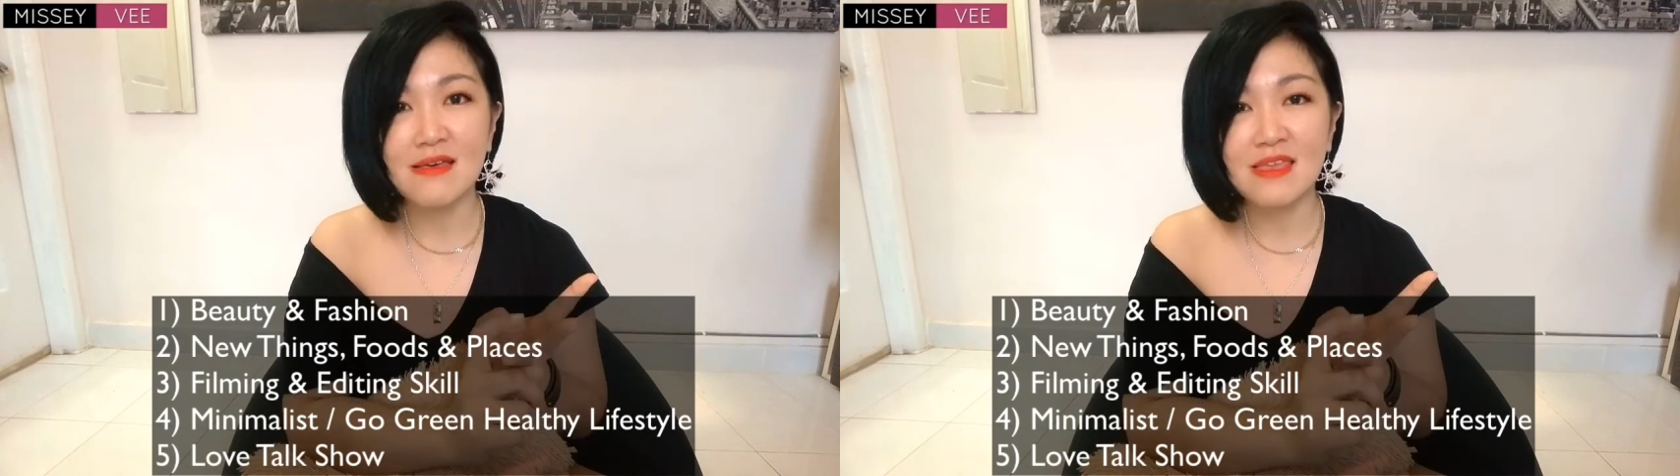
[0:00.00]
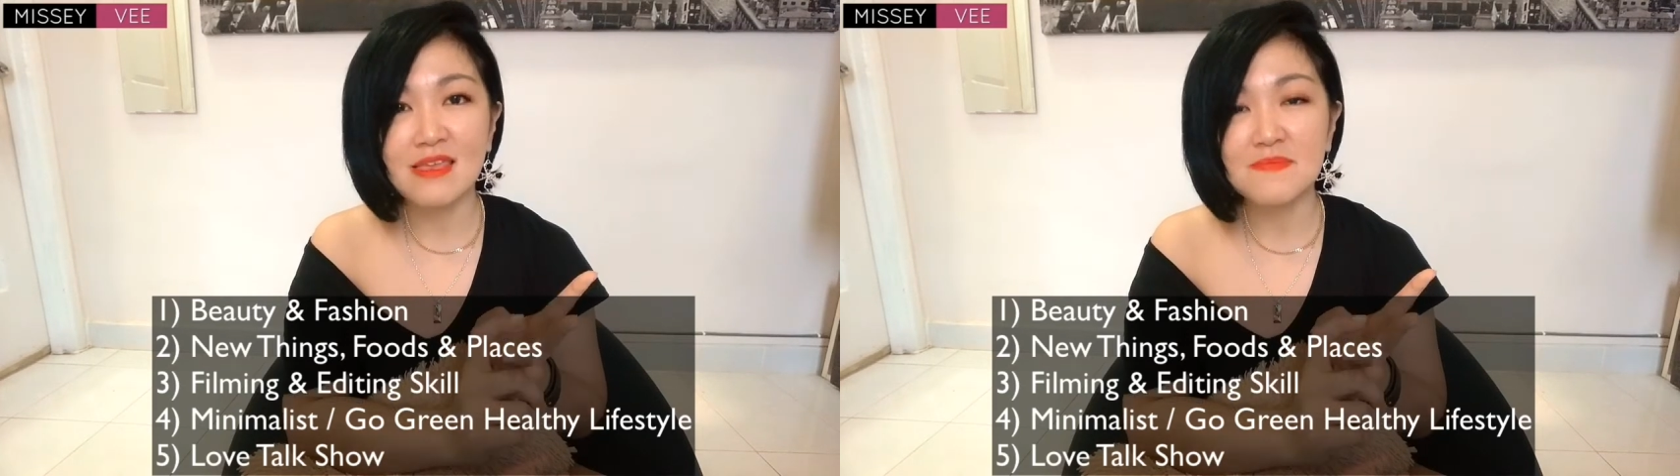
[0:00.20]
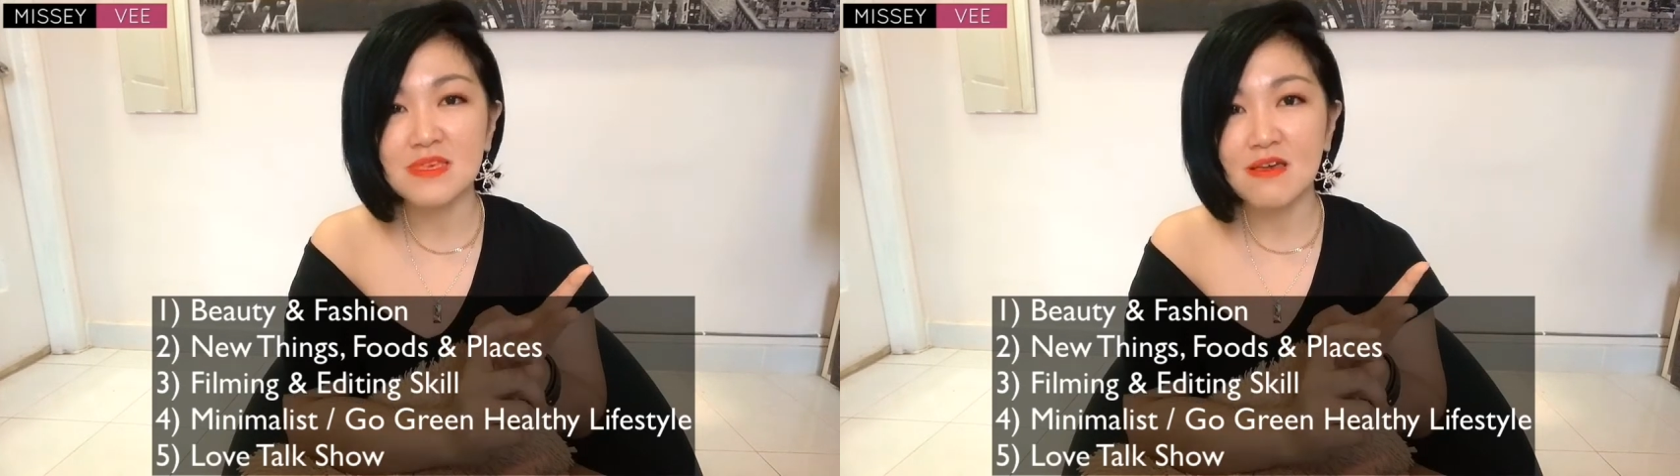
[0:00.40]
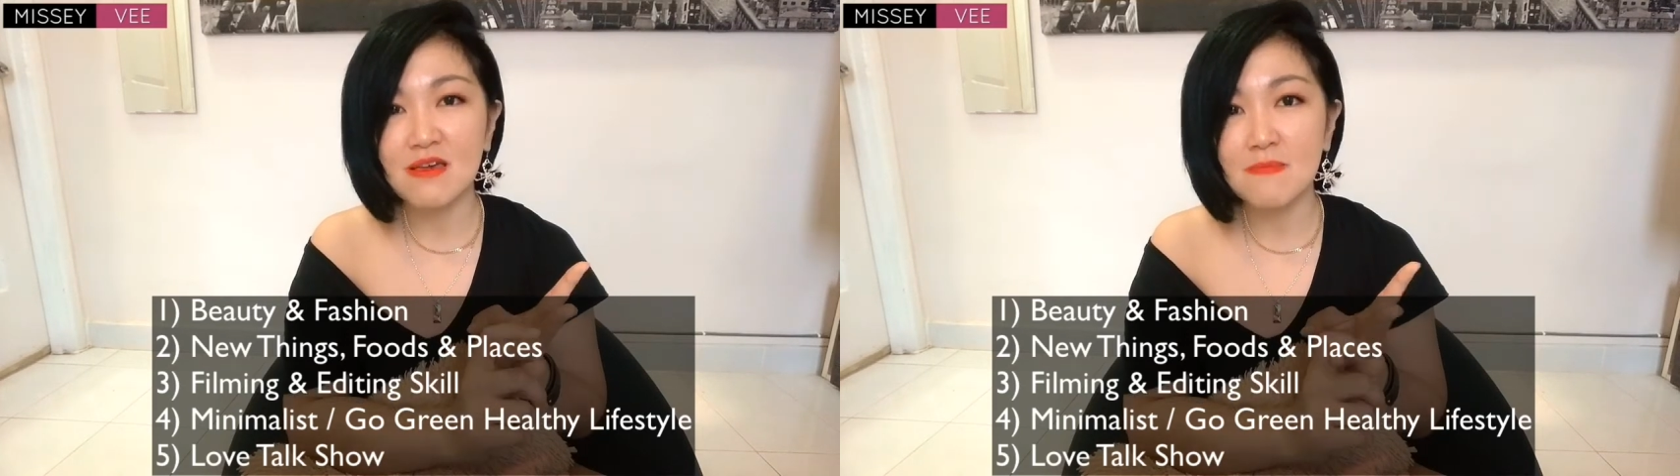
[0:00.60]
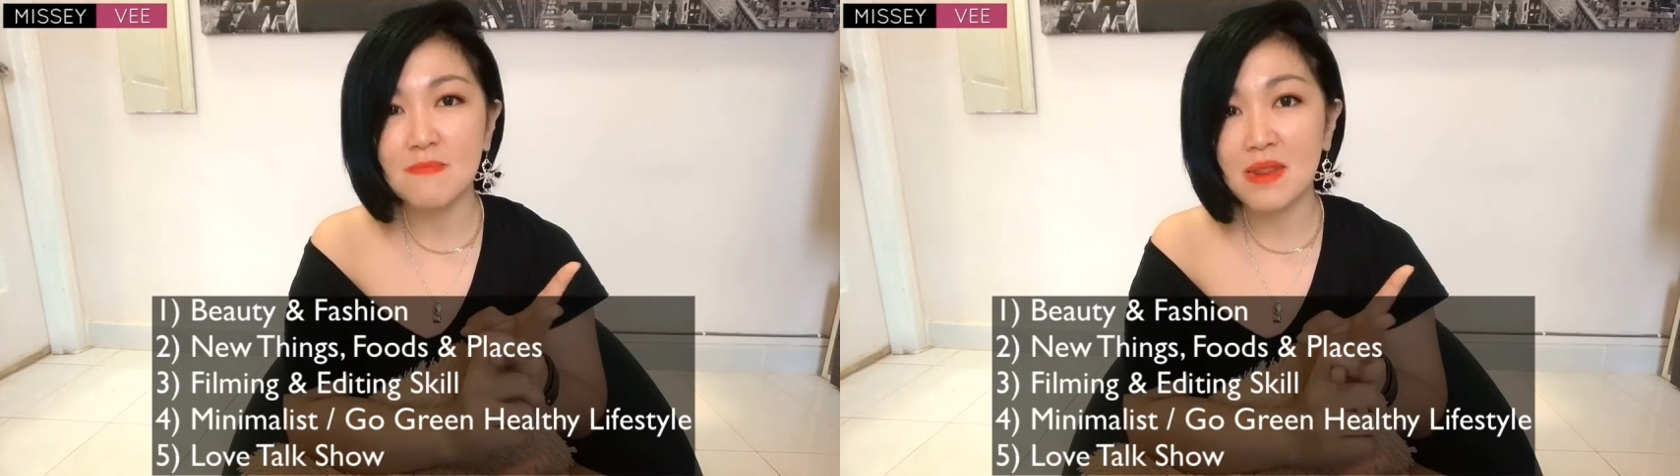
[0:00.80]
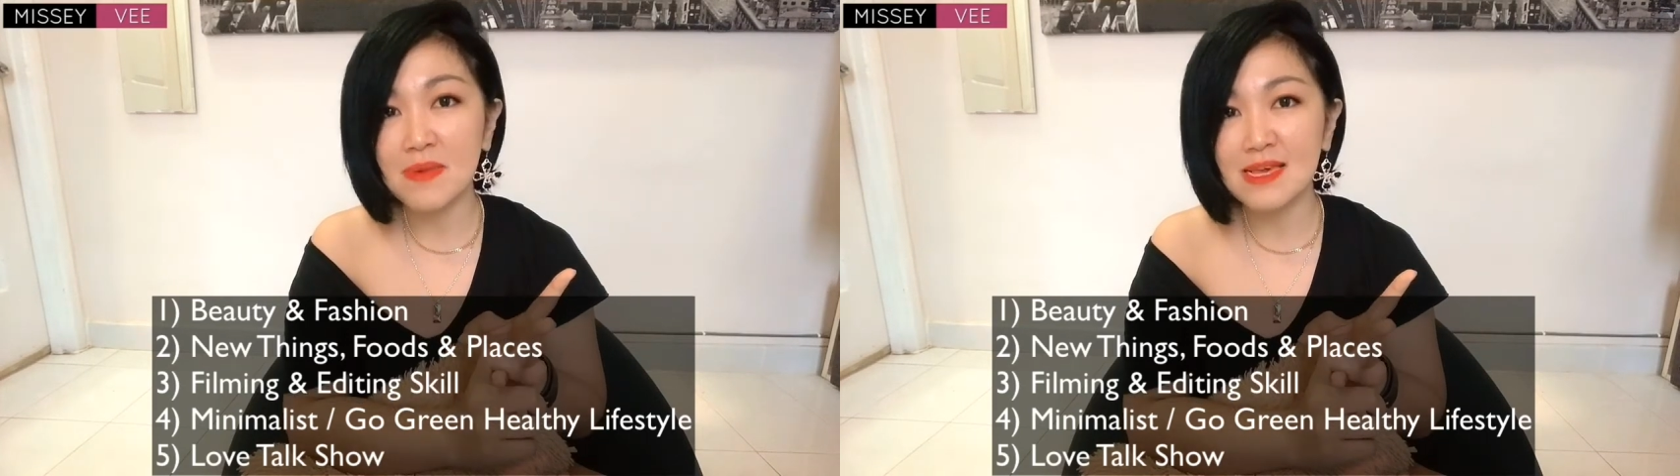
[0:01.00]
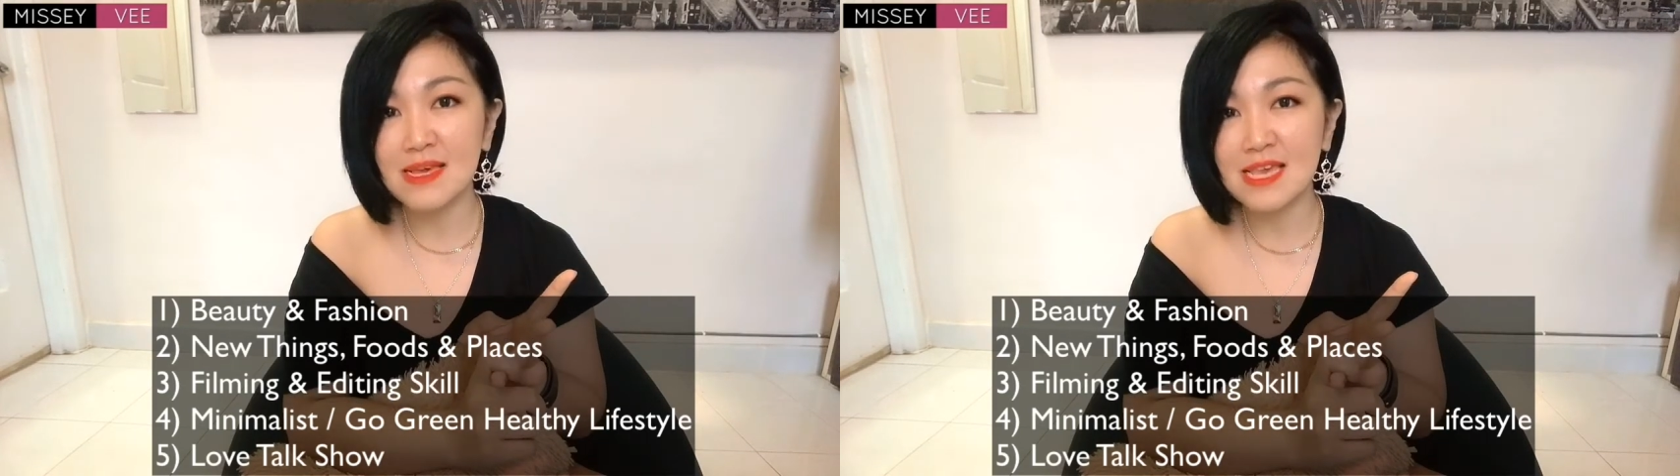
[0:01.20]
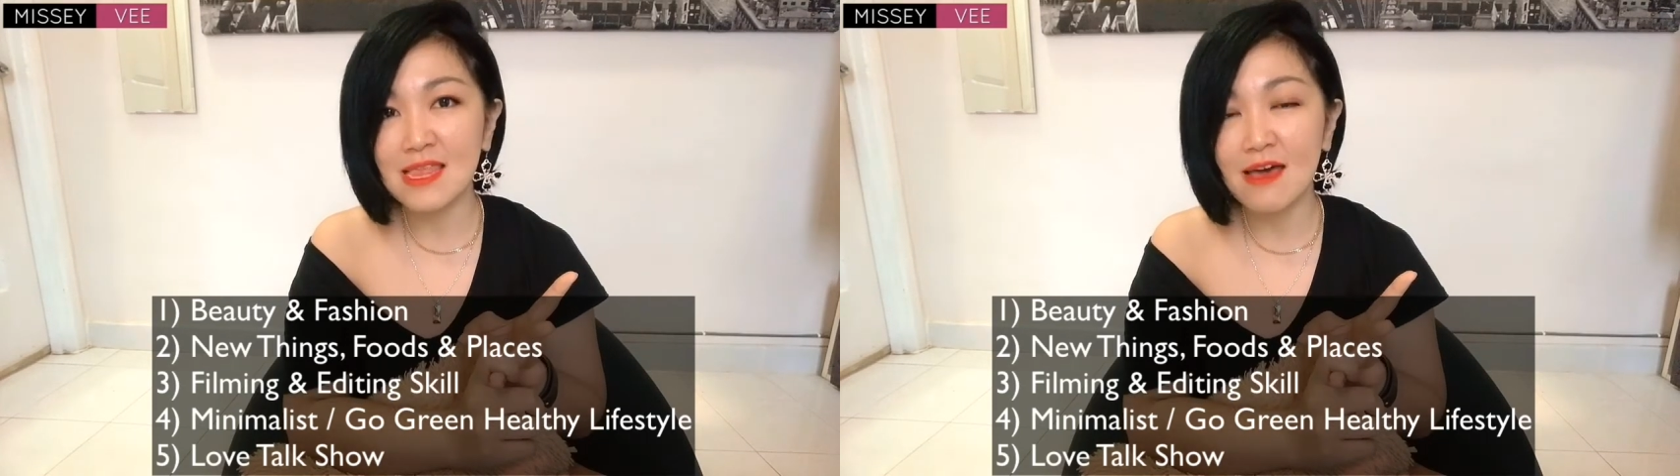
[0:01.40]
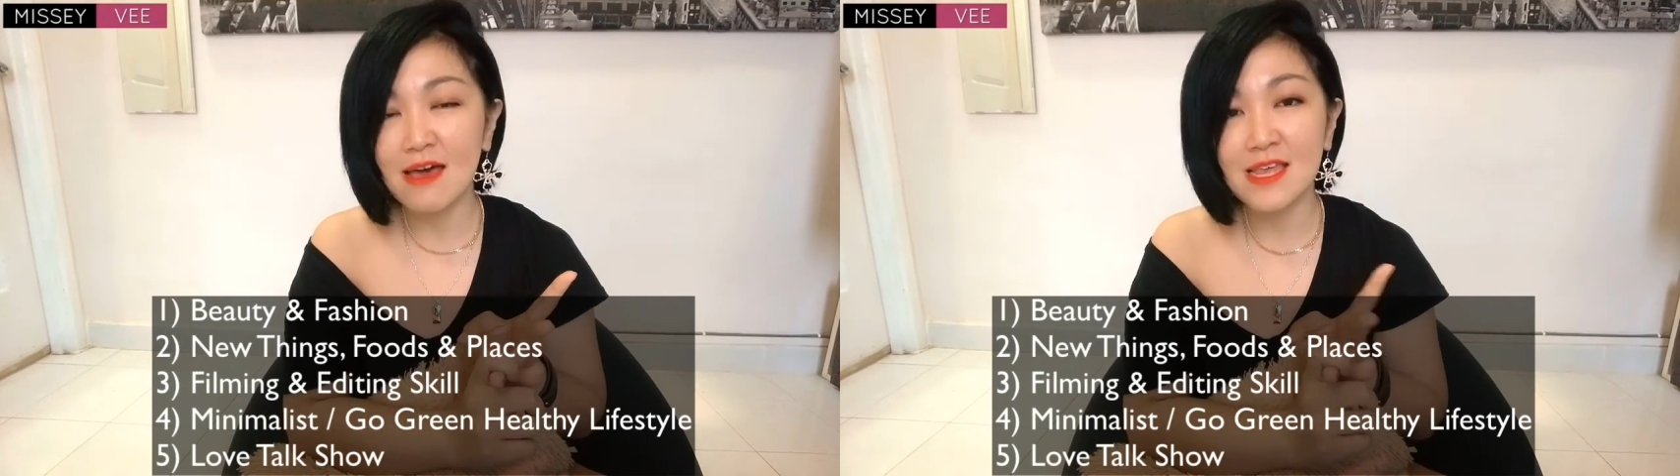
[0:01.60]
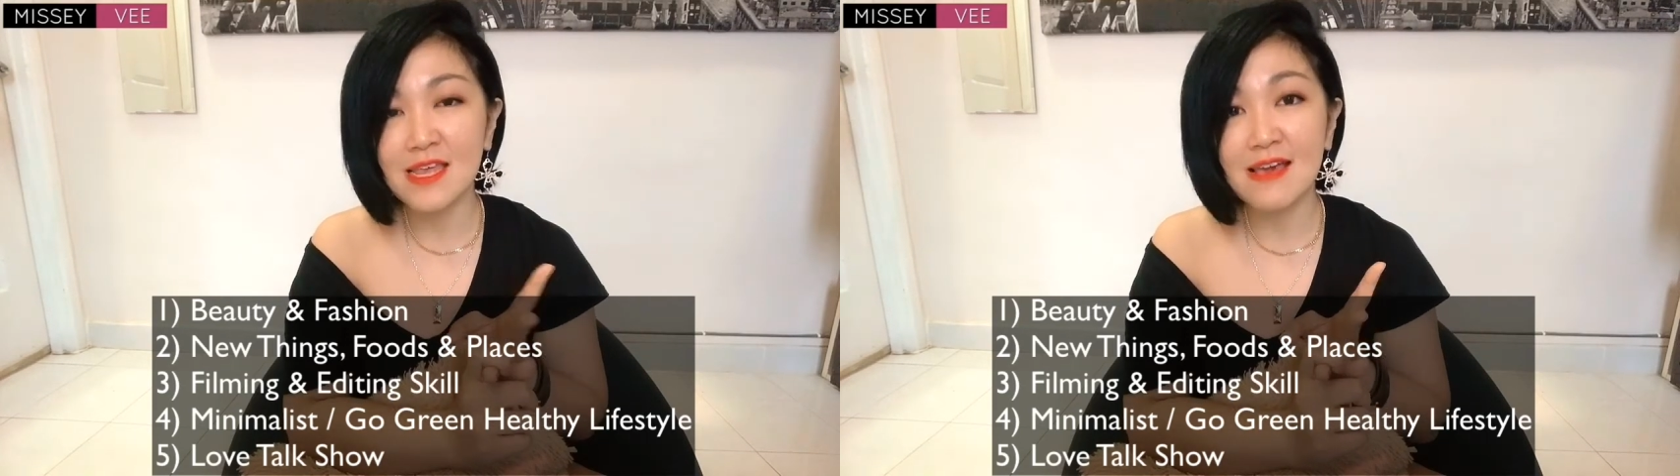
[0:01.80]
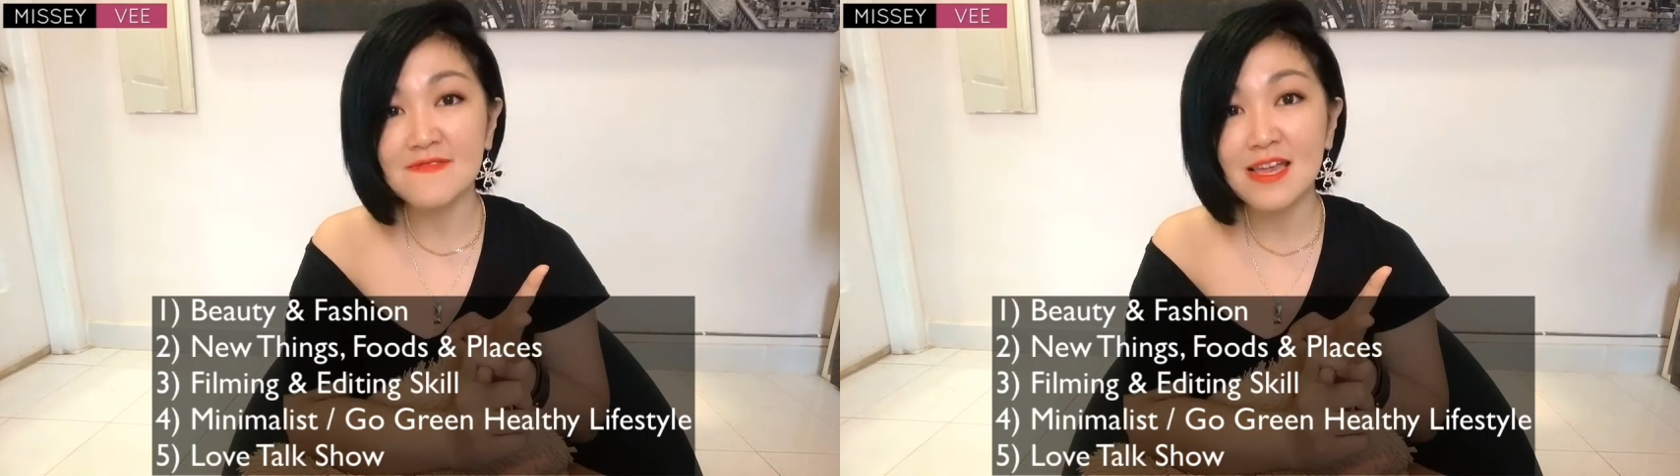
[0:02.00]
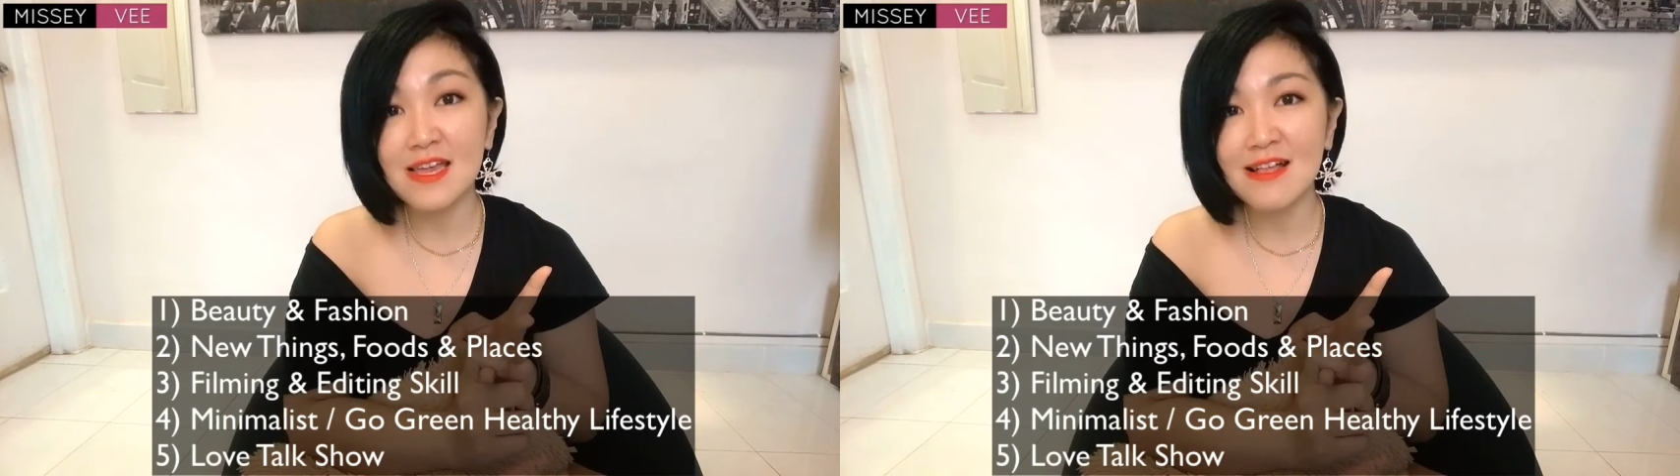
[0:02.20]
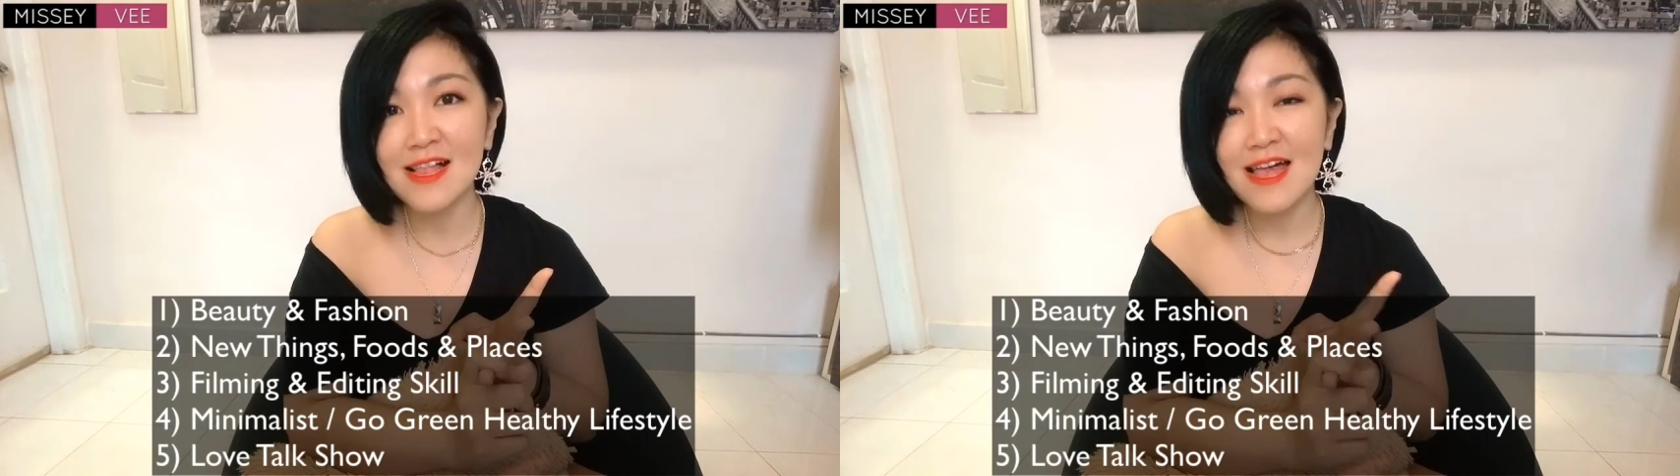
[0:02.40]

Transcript: tips on minimalist and healthy lifestyle,